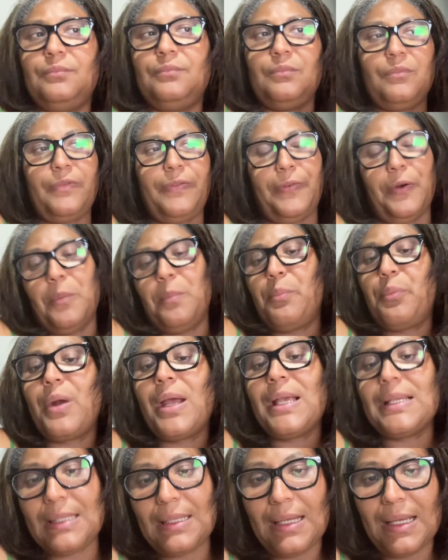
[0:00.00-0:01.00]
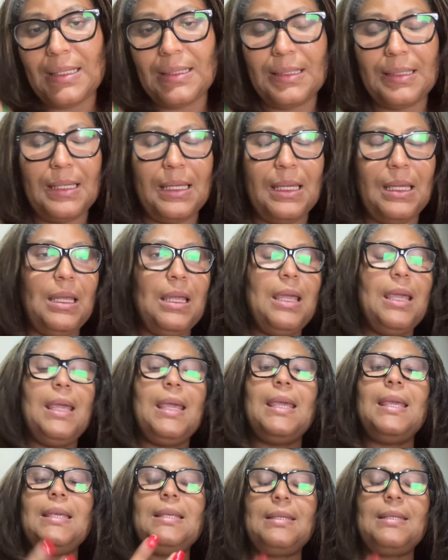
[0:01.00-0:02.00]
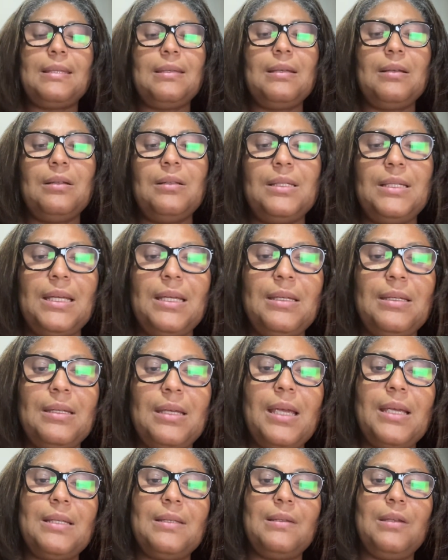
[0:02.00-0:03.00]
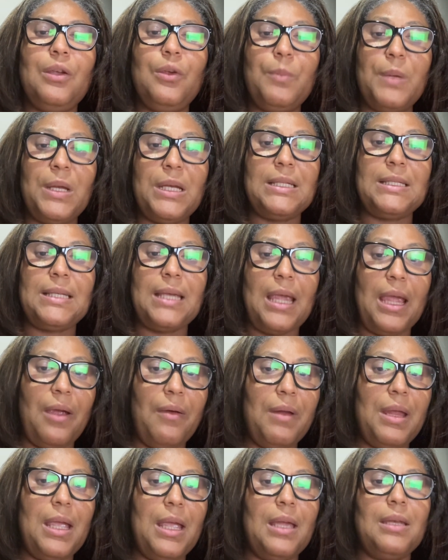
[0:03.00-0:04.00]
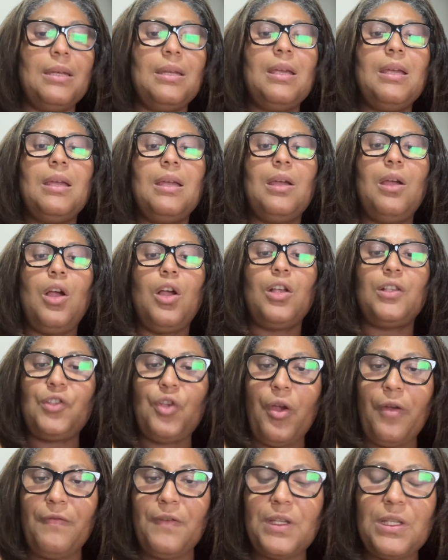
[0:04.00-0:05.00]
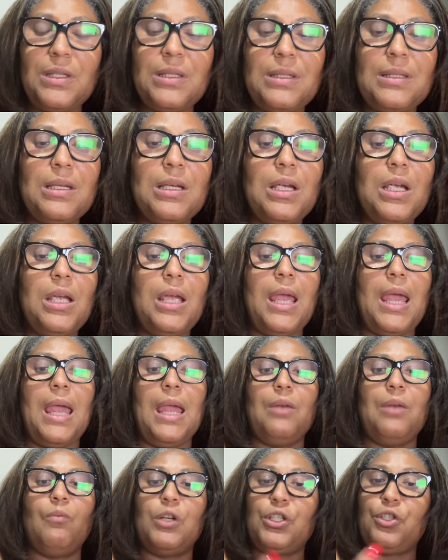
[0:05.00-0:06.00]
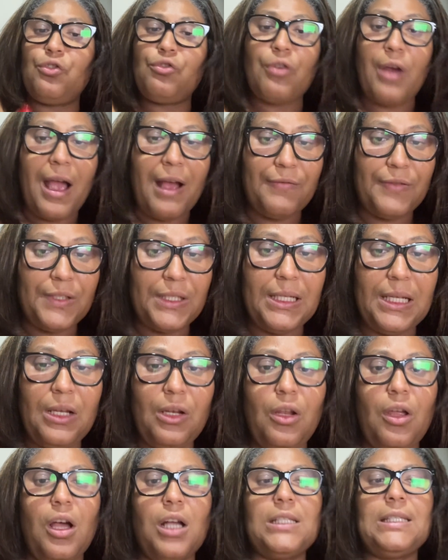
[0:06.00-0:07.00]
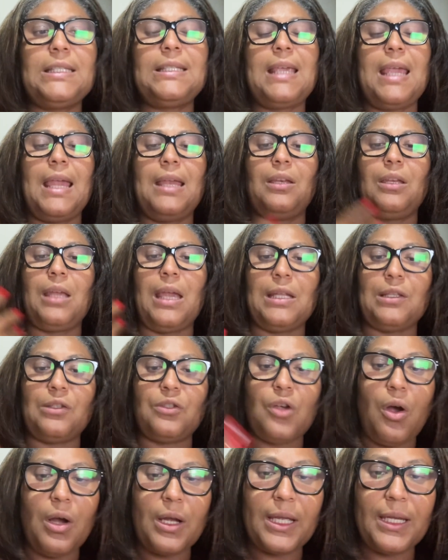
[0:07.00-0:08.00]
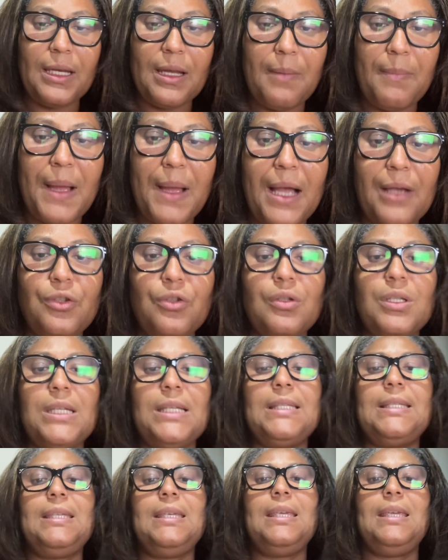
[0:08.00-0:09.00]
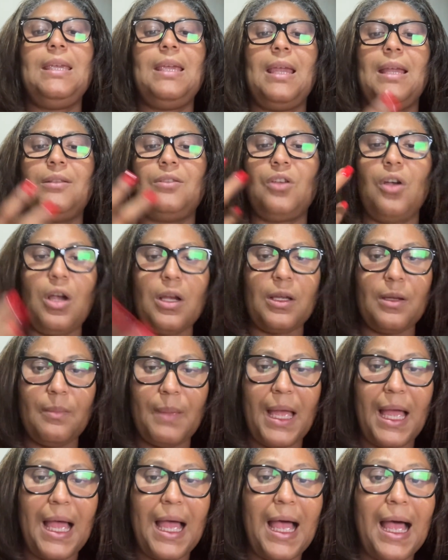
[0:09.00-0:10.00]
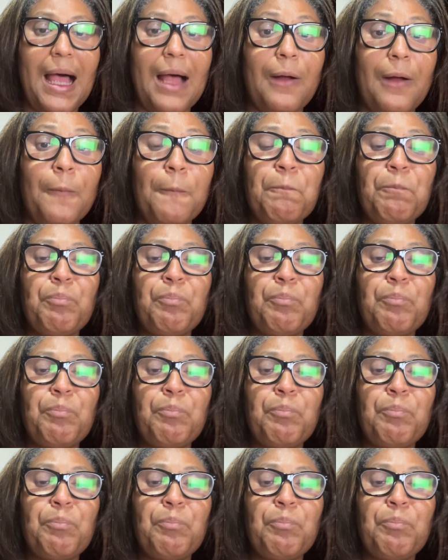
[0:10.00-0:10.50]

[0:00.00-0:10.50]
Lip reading: from presidency, he still did his humanitarian service and was traveling a lot and talking about unity and talking about how